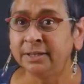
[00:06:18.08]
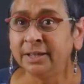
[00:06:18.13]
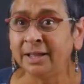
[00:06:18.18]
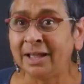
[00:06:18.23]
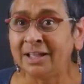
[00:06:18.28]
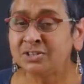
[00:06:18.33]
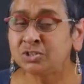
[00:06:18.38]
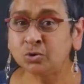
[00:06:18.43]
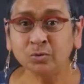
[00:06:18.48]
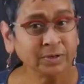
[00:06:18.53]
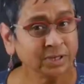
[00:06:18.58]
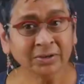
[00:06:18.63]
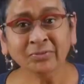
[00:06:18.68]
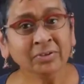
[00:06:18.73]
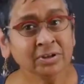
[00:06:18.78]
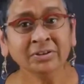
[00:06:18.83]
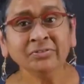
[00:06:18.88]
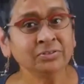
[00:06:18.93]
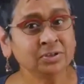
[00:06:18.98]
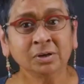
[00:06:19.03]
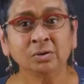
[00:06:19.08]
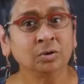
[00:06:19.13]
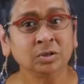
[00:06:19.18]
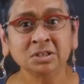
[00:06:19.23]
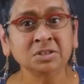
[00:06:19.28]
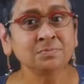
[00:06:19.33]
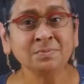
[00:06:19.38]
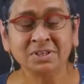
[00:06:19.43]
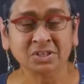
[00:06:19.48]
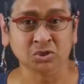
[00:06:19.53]
And so even if the
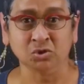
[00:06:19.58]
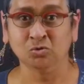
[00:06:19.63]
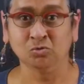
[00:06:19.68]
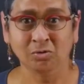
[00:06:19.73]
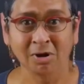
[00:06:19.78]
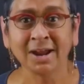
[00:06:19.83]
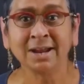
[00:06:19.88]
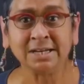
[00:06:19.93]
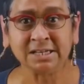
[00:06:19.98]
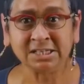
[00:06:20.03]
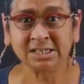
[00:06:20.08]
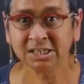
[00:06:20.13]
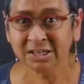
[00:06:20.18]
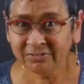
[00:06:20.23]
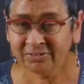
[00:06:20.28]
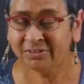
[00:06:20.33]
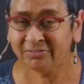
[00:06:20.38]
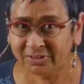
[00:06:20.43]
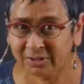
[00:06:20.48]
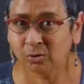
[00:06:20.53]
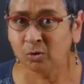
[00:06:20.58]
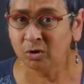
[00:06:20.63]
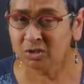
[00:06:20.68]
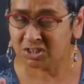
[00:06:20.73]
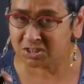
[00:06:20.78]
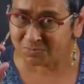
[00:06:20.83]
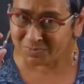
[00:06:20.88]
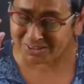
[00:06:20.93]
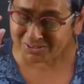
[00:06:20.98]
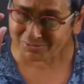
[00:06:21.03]
goldsmith's right, even if the
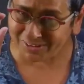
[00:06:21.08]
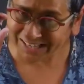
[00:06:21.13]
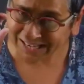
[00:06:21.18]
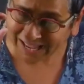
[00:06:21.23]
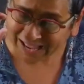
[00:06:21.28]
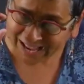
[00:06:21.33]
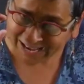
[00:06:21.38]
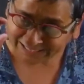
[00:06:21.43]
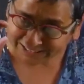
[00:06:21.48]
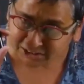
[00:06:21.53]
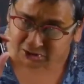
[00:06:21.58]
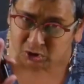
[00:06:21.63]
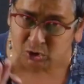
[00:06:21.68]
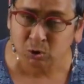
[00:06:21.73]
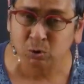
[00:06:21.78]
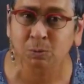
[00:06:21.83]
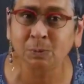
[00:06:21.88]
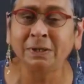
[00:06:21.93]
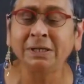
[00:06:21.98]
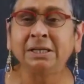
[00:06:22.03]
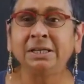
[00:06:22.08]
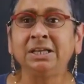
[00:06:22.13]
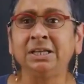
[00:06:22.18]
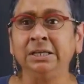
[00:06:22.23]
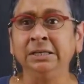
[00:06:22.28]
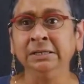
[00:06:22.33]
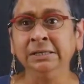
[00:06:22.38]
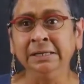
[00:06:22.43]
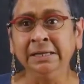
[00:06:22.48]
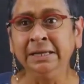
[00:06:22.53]
goldsmith will
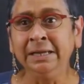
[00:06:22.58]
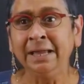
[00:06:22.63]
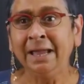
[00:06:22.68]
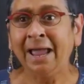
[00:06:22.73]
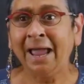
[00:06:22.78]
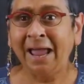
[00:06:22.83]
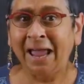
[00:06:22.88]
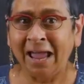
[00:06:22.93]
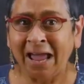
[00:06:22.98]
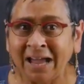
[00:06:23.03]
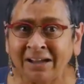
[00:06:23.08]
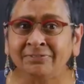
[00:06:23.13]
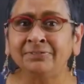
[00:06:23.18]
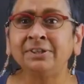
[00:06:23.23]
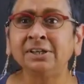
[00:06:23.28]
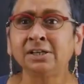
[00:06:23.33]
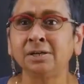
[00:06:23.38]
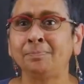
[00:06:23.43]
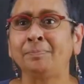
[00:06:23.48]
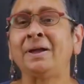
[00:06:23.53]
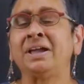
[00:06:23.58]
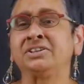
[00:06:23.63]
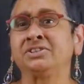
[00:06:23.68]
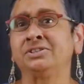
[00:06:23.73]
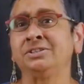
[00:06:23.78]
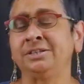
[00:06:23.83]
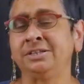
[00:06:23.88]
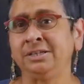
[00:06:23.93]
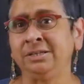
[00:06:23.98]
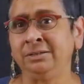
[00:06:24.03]
actually have the
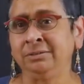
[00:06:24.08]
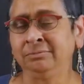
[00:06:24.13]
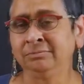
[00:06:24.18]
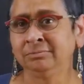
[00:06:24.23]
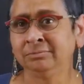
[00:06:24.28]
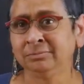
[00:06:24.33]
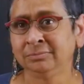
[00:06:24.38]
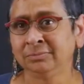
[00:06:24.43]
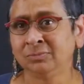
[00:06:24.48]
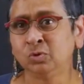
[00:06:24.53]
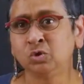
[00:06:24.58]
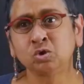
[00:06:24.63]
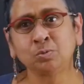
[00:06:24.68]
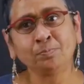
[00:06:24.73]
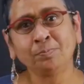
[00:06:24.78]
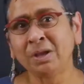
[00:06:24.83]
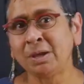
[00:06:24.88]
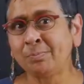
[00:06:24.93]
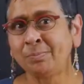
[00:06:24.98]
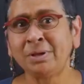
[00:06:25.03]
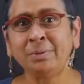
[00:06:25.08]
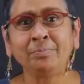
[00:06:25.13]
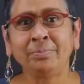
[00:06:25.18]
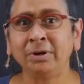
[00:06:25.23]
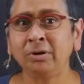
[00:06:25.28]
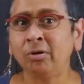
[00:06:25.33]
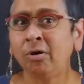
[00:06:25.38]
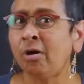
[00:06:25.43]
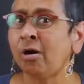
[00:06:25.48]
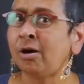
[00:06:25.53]
capacity to pay
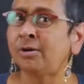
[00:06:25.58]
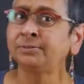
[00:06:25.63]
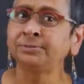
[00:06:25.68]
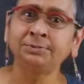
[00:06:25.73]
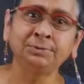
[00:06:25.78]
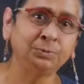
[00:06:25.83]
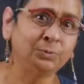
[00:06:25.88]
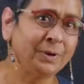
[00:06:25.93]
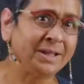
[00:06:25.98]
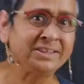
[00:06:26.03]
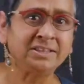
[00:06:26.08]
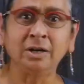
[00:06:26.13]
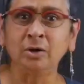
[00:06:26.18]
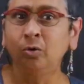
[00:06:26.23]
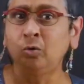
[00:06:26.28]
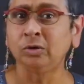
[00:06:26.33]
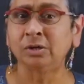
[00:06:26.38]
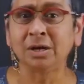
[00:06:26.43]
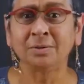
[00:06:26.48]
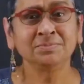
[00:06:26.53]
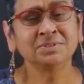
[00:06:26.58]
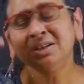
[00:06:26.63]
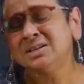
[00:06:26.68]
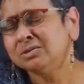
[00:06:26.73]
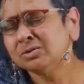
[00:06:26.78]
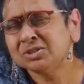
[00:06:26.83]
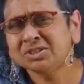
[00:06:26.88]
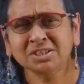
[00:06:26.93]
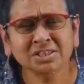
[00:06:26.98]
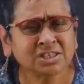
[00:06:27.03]
people off when the loan comes in,
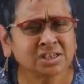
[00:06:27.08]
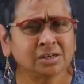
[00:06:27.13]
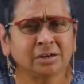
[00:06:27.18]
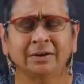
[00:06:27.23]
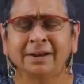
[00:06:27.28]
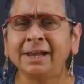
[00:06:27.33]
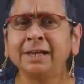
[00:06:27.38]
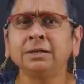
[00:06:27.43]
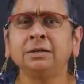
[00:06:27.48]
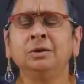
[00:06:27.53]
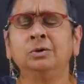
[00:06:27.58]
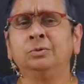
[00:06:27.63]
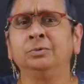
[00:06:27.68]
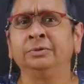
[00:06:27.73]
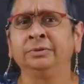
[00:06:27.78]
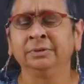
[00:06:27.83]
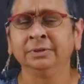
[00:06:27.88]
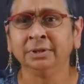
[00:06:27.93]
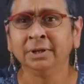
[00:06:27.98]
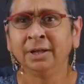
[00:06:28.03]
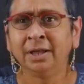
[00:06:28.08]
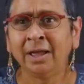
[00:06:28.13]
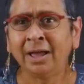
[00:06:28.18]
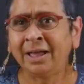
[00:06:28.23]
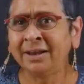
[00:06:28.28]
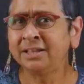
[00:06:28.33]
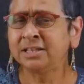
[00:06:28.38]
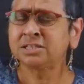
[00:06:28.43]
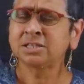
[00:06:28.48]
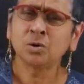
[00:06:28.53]
because it's a great loan
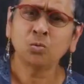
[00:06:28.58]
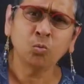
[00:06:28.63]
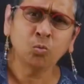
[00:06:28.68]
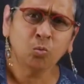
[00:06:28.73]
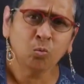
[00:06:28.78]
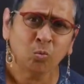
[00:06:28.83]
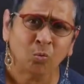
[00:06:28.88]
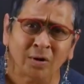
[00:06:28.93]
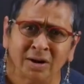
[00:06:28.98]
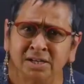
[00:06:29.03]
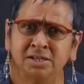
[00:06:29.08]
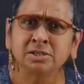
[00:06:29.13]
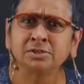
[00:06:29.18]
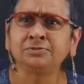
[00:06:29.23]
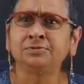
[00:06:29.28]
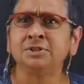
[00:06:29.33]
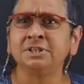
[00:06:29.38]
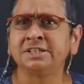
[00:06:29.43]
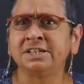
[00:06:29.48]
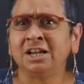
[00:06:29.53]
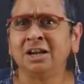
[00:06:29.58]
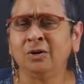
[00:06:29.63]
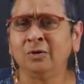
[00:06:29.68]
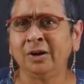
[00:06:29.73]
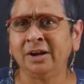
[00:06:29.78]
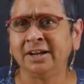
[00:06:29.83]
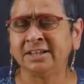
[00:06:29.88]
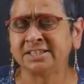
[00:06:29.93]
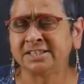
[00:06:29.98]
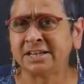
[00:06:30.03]
and it's a wonderful
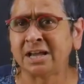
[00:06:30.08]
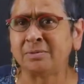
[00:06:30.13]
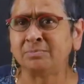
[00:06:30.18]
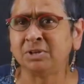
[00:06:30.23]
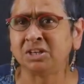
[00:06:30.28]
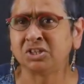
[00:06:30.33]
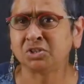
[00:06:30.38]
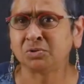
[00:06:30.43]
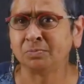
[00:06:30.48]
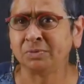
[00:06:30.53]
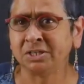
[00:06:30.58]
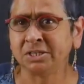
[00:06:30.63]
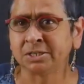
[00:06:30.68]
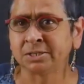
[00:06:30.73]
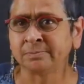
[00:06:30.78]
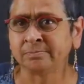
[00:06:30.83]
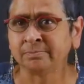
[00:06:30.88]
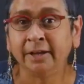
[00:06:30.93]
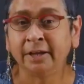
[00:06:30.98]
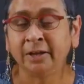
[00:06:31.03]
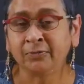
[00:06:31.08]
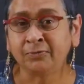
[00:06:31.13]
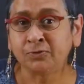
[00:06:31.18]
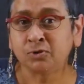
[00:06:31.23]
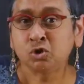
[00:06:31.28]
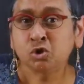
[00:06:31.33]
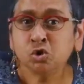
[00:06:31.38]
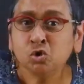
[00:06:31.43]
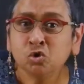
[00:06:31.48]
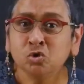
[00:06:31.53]
tailoring establishment.
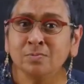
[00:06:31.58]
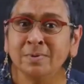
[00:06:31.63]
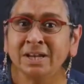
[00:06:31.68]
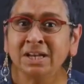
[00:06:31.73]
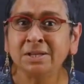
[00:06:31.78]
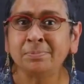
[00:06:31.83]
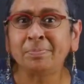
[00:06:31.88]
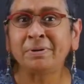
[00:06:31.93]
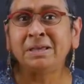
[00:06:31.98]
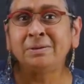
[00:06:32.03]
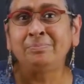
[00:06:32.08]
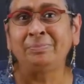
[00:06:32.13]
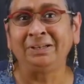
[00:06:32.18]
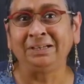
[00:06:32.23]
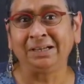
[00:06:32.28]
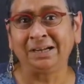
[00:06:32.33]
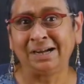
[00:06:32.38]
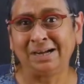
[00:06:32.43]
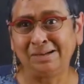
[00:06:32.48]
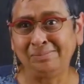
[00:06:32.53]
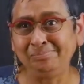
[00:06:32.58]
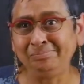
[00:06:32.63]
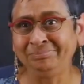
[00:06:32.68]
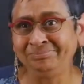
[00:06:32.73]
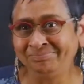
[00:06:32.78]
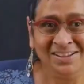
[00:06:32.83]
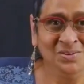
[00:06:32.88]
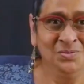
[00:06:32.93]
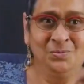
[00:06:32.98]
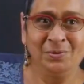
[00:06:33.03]
If too many people come
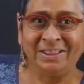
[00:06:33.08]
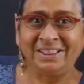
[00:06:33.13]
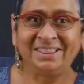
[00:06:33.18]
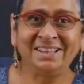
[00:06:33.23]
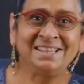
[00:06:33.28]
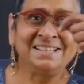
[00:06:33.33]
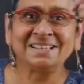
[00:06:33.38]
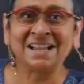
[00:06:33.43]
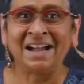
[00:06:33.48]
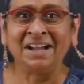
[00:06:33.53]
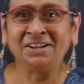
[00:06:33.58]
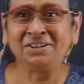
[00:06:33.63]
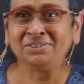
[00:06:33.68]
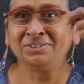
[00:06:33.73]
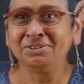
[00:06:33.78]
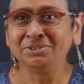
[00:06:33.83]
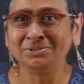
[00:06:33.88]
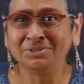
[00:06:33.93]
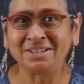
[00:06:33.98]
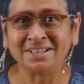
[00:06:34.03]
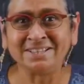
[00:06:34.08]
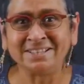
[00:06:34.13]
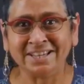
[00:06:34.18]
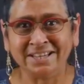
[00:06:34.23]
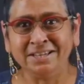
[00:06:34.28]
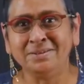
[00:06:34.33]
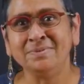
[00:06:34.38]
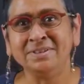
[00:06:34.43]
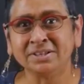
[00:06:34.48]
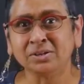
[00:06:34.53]
with these IOUs and say,
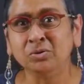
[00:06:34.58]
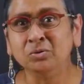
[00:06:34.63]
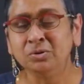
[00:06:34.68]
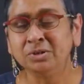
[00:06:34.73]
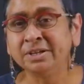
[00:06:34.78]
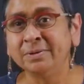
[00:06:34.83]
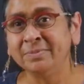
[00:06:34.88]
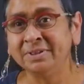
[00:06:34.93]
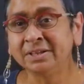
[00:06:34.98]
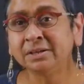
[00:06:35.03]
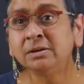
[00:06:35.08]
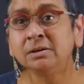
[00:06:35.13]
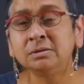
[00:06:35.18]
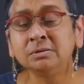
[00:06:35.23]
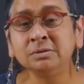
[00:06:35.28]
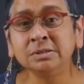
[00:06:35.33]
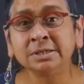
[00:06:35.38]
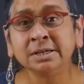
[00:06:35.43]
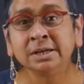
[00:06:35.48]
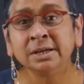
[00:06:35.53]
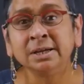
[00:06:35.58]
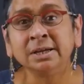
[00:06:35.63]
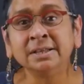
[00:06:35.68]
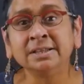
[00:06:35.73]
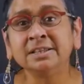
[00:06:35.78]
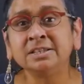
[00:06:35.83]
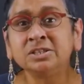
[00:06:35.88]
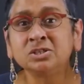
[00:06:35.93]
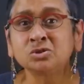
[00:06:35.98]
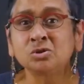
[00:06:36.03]
give me the gold,
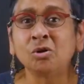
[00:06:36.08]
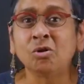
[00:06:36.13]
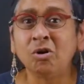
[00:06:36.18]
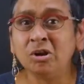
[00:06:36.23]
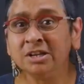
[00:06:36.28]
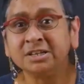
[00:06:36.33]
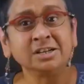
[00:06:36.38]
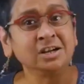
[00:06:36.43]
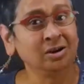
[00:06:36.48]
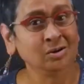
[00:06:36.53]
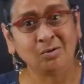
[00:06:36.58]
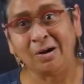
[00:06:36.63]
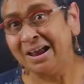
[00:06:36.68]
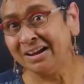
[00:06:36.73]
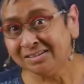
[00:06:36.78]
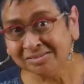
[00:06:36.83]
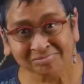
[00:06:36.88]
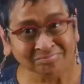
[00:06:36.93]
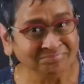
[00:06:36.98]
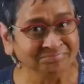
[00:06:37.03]
this is called a run,